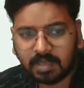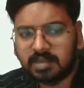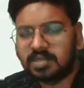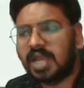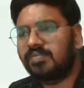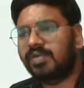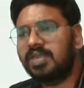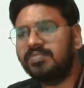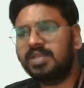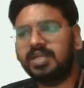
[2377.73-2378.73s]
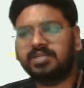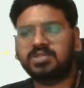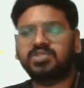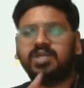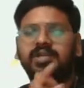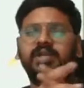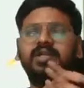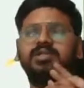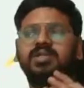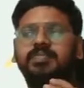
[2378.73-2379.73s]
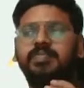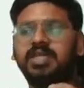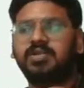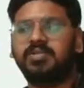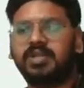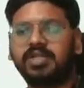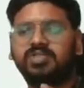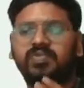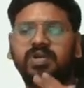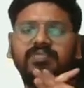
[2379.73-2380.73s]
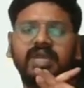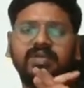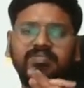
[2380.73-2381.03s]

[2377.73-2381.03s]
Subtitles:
And why we need these generators in Python? That is what we have to